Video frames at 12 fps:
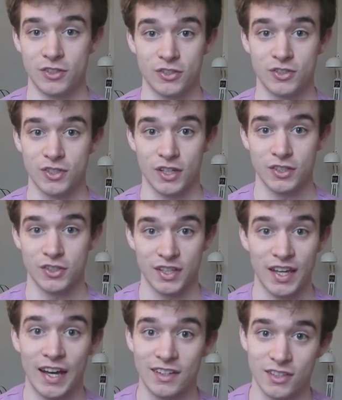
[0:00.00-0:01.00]
just such a
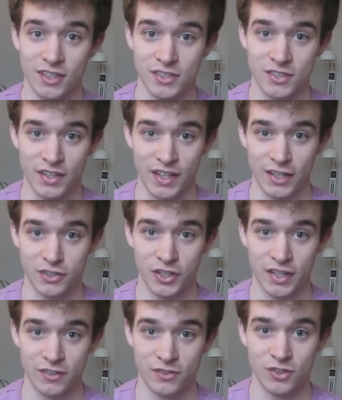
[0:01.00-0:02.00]
catalyst in that
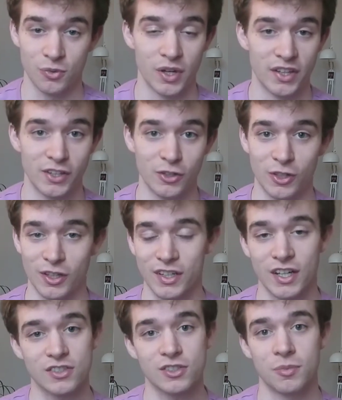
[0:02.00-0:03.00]
change. The way that you can
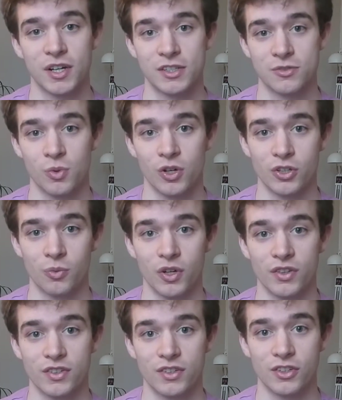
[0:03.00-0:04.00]
customize what you
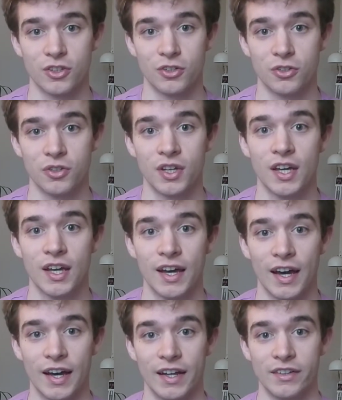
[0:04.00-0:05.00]
want to do
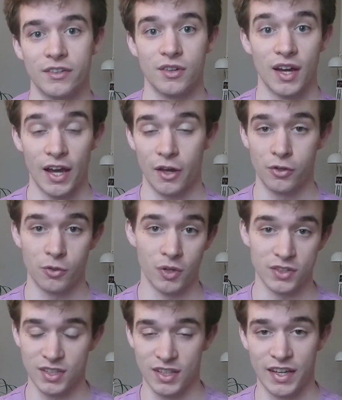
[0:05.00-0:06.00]
and how you
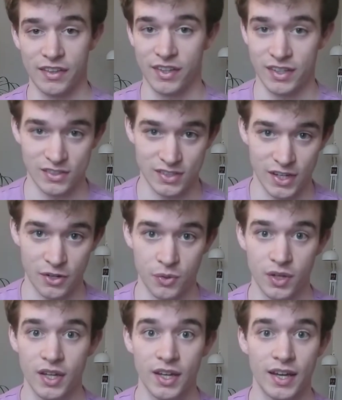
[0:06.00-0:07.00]
want to lay things out
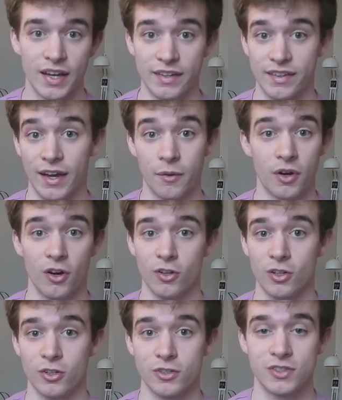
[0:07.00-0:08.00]
and how it
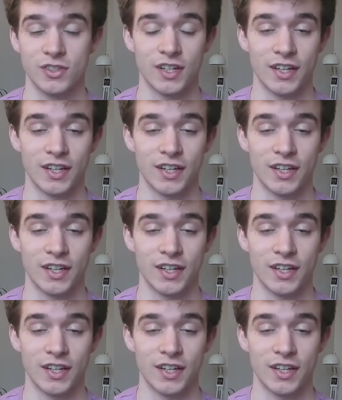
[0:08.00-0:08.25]
all looks.